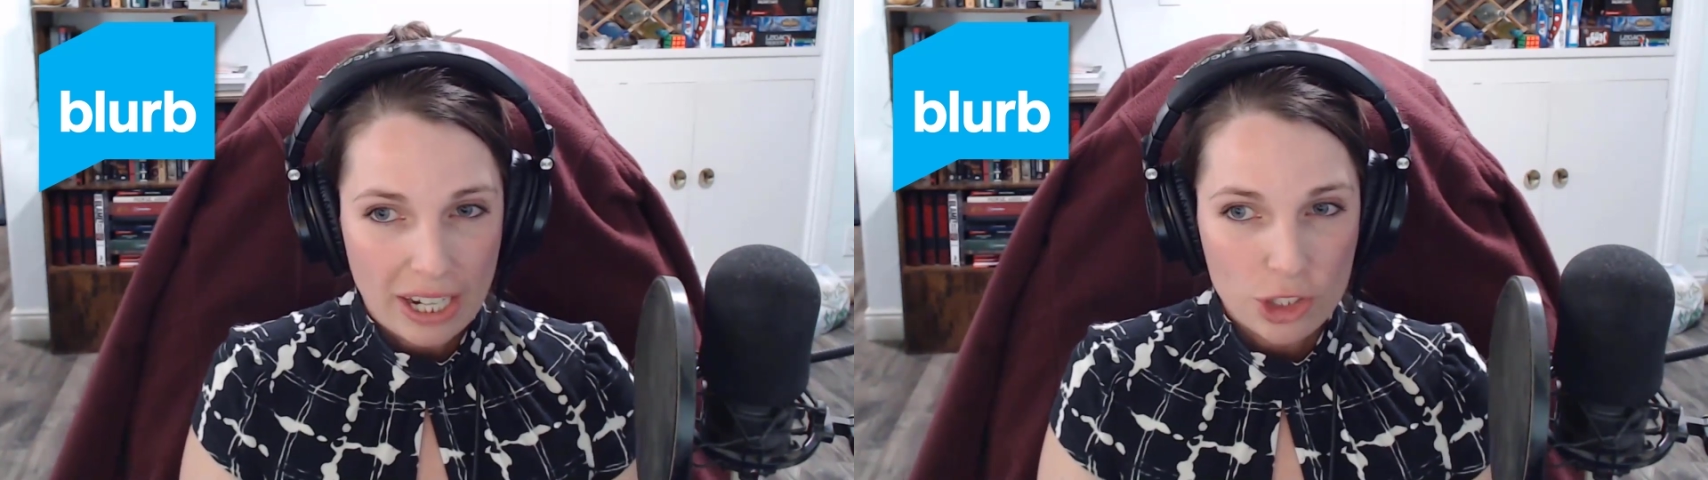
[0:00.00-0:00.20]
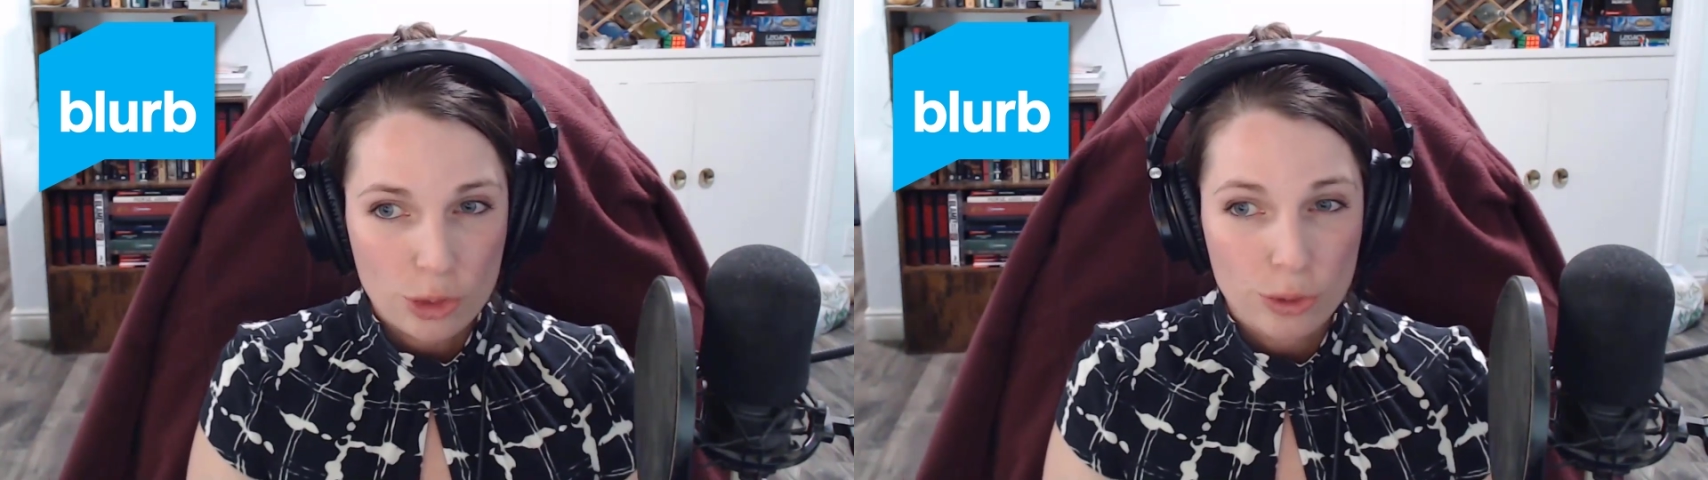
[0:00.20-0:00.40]

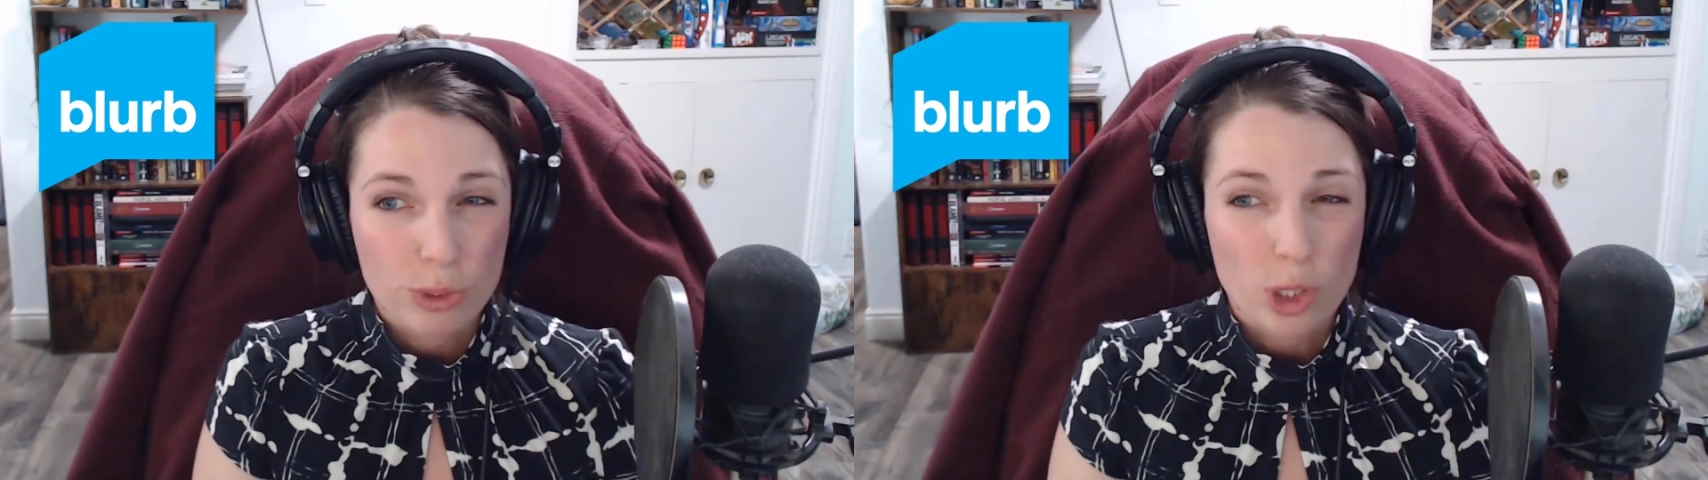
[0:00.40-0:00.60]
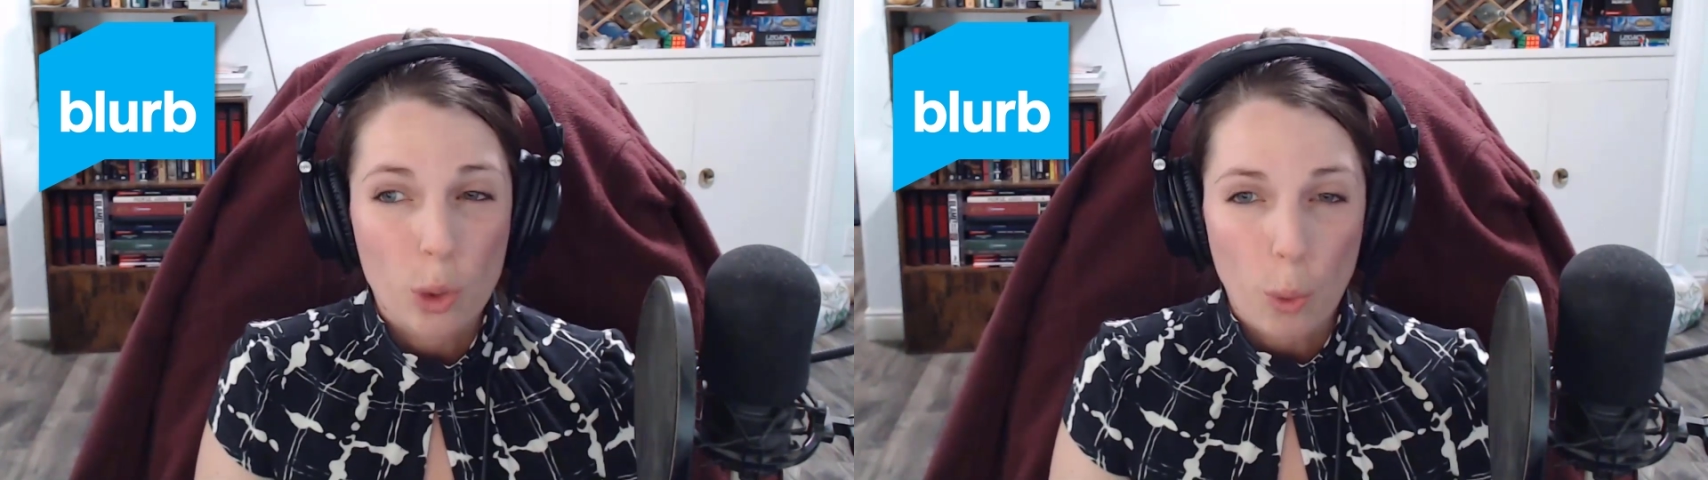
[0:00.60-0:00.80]
actually
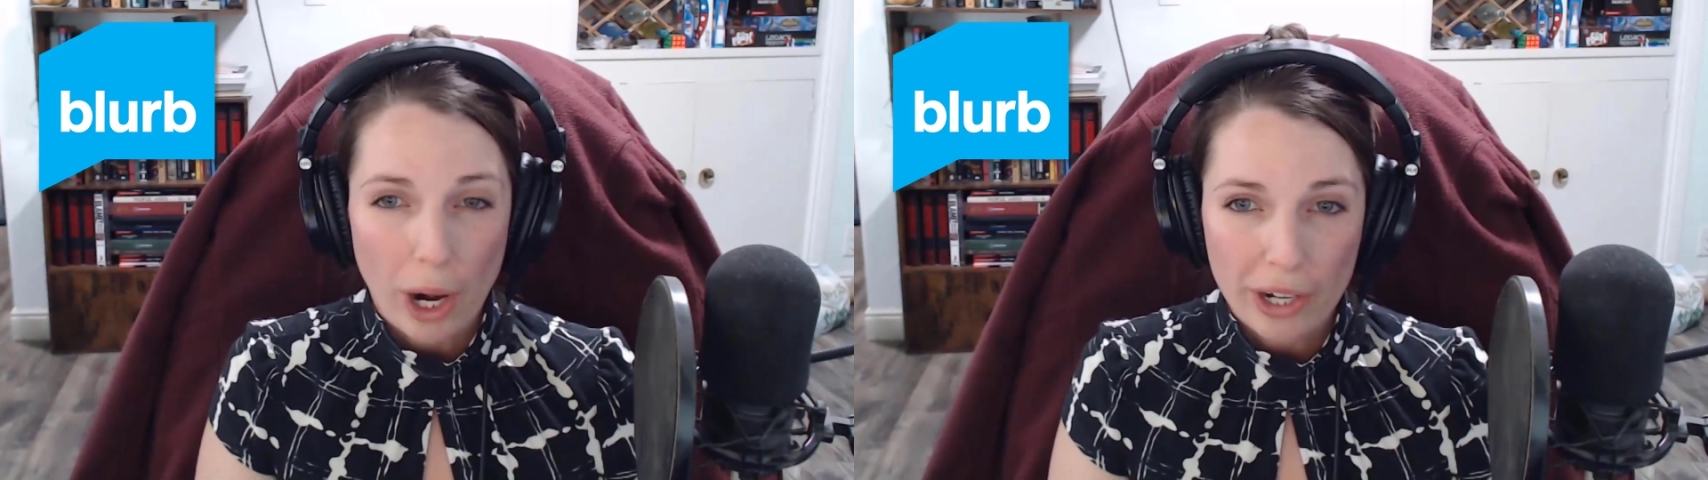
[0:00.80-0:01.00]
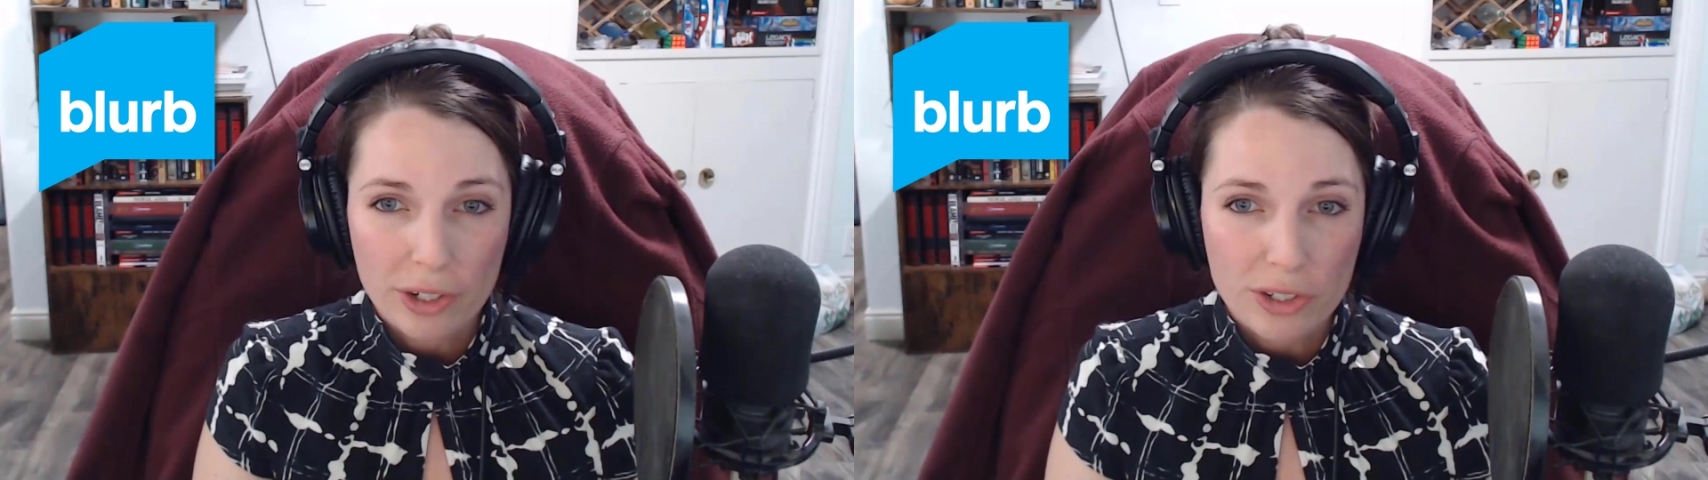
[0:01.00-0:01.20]

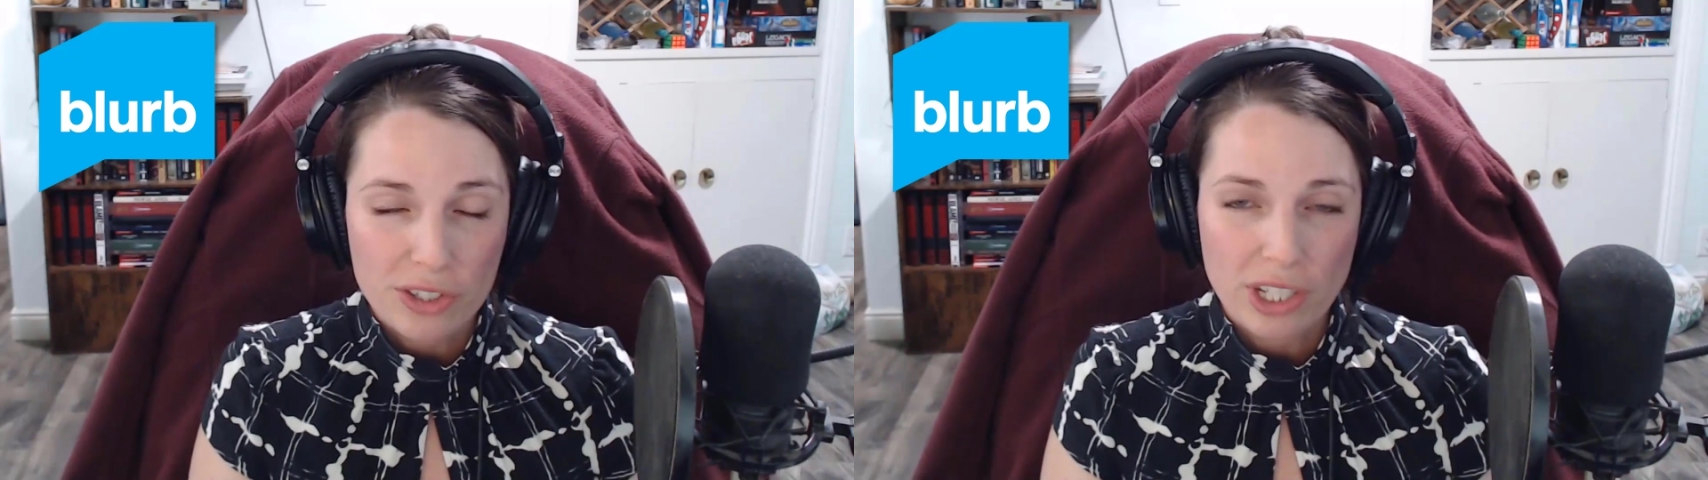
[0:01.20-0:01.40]
requires